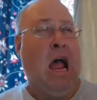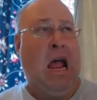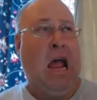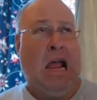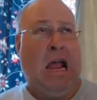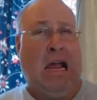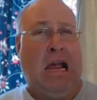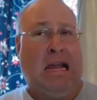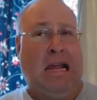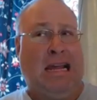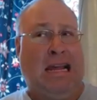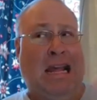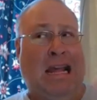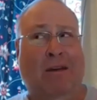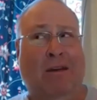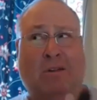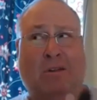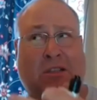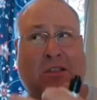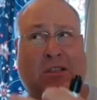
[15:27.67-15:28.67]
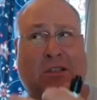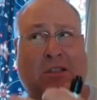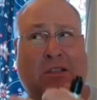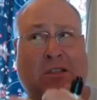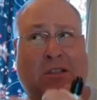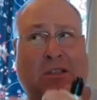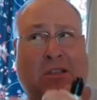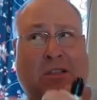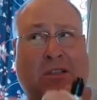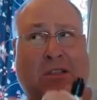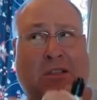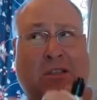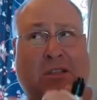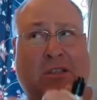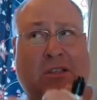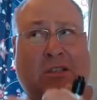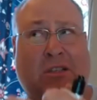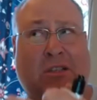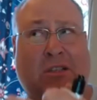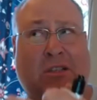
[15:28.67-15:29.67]
He was a hard fight for
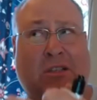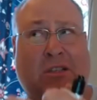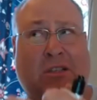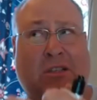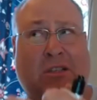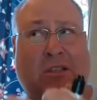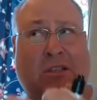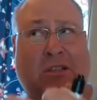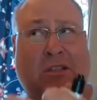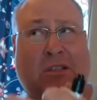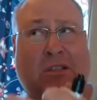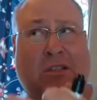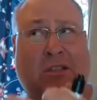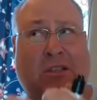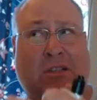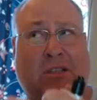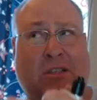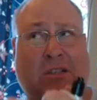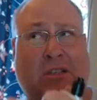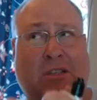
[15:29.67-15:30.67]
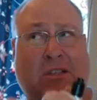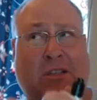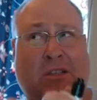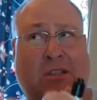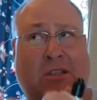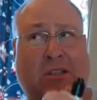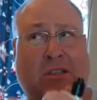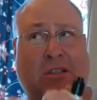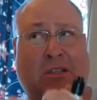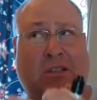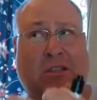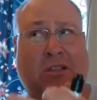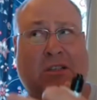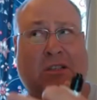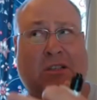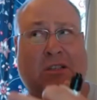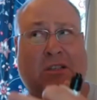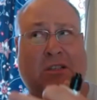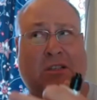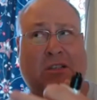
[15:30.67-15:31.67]
them, but also, didn't he
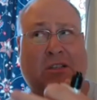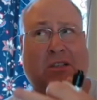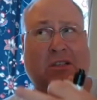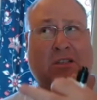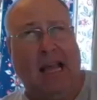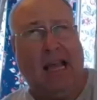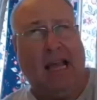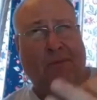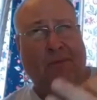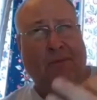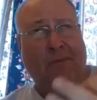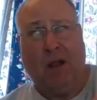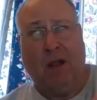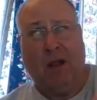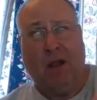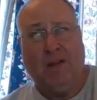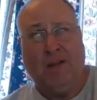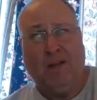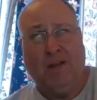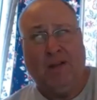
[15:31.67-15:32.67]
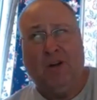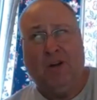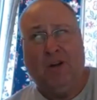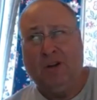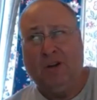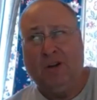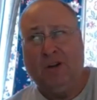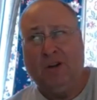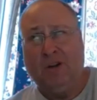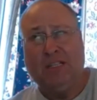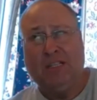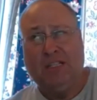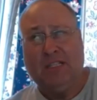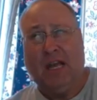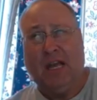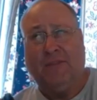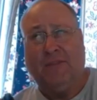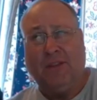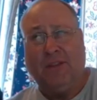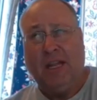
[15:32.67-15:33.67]
say you had a big dragon friend who visits
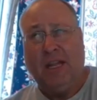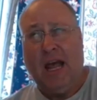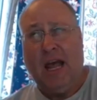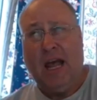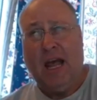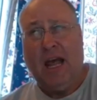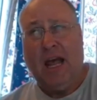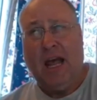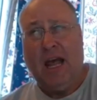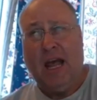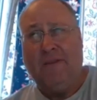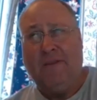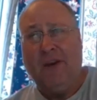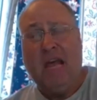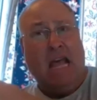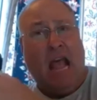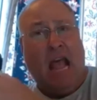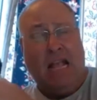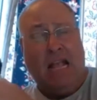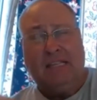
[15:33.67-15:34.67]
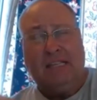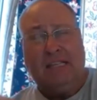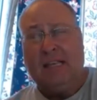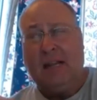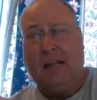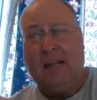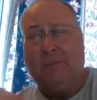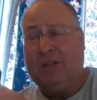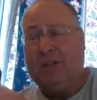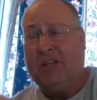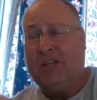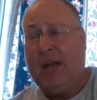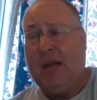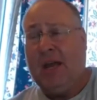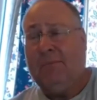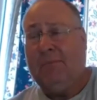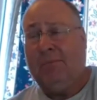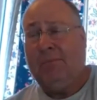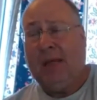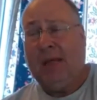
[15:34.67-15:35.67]
often yeah. enough? He set up a giant
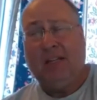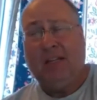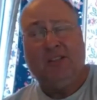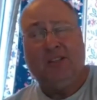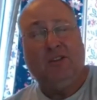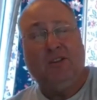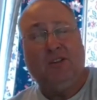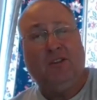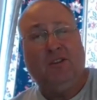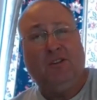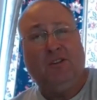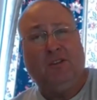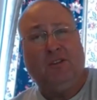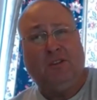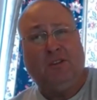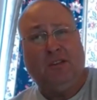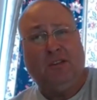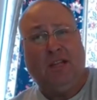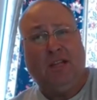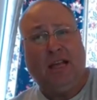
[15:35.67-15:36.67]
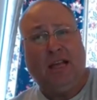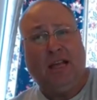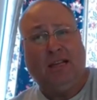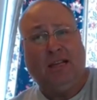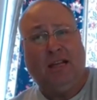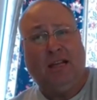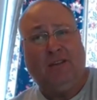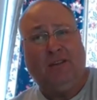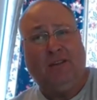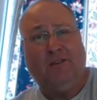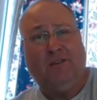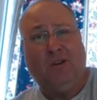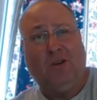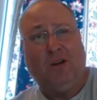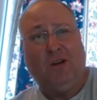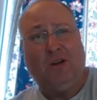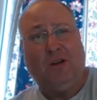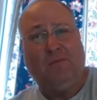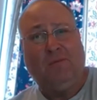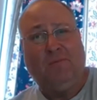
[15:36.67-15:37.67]
pedestal to land on for?
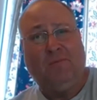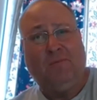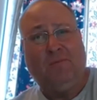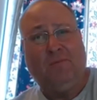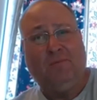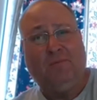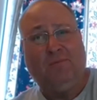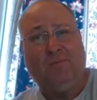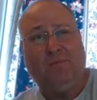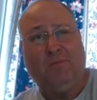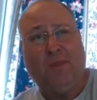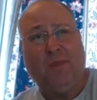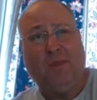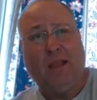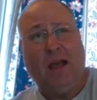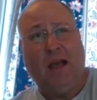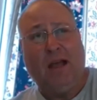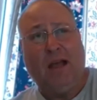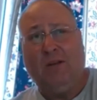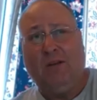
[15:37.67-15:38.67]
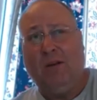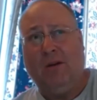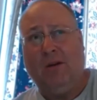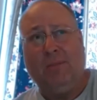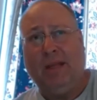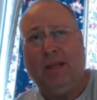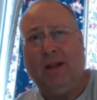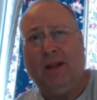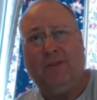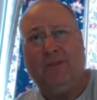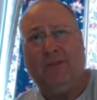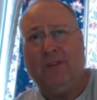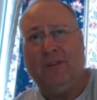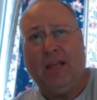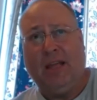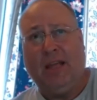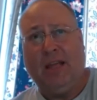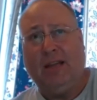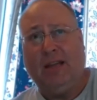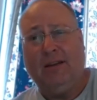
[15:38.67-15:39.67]
Yes. I, want I don't want to be here for that. I want to
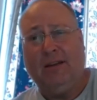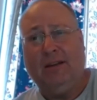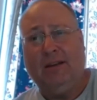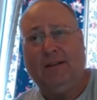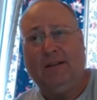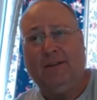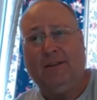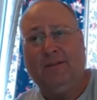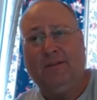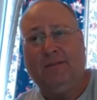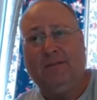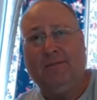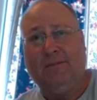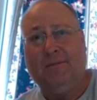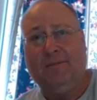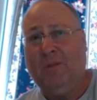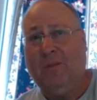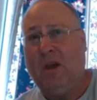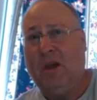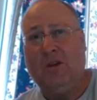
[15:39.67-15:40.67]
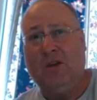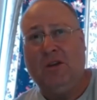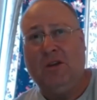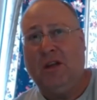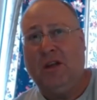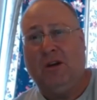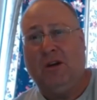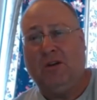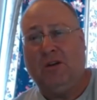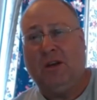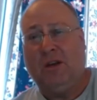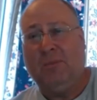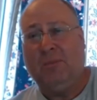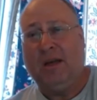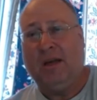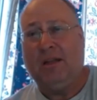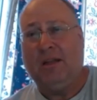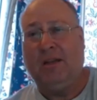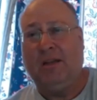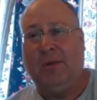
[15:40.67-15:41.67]
meet no, you don't. Come on, come on.
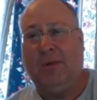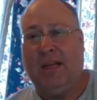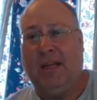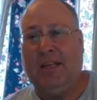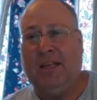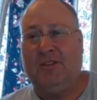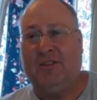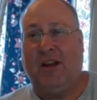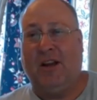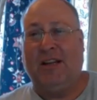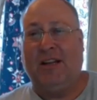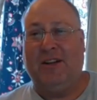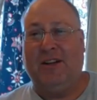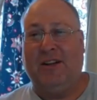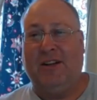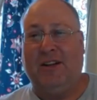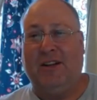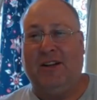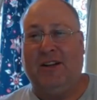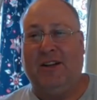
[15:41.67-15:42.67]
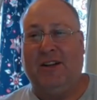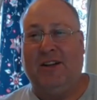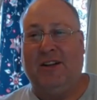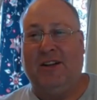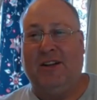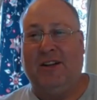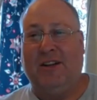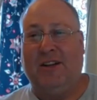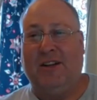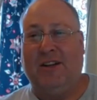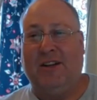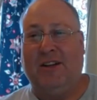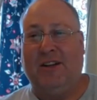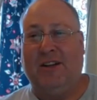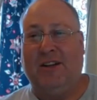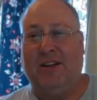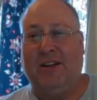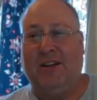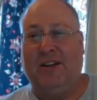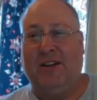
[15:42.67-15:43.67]
He's trying to drag you away. Come on. No, you
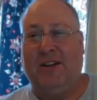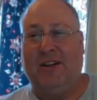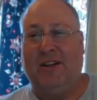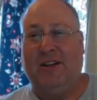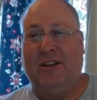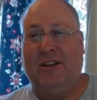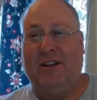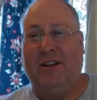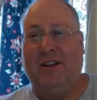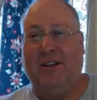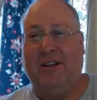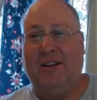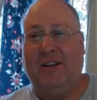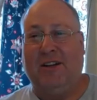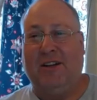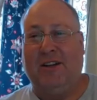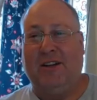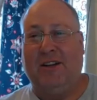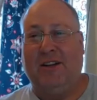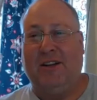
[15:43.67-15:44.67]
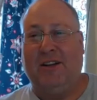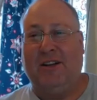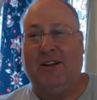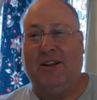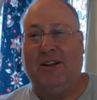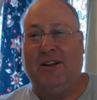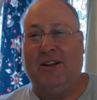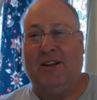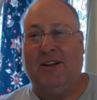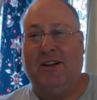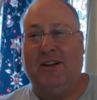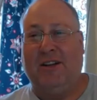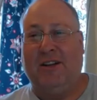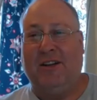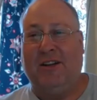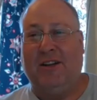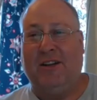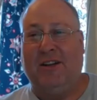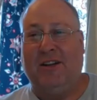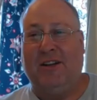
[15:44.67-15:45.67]
don't. You really don't. No, no, no.
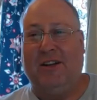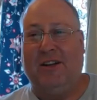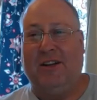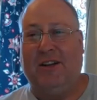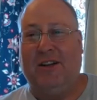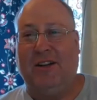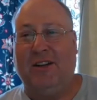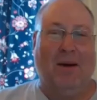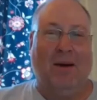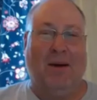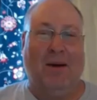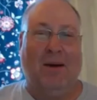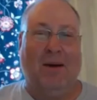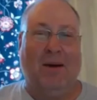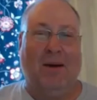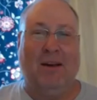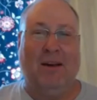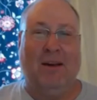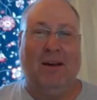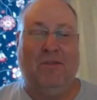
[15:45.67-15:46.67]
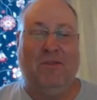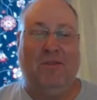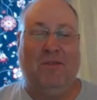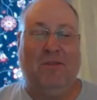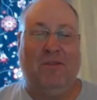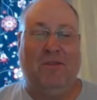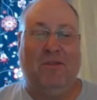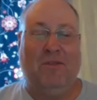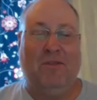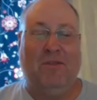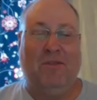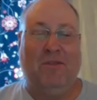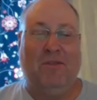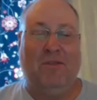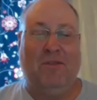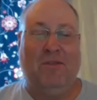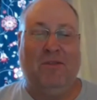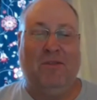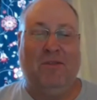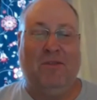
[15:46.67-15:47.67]
Come on, come on. We've got all his loot. It'll
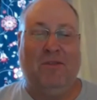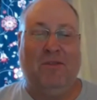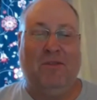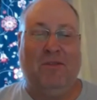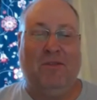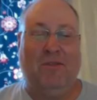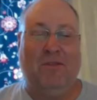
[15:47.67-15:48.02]
be fine.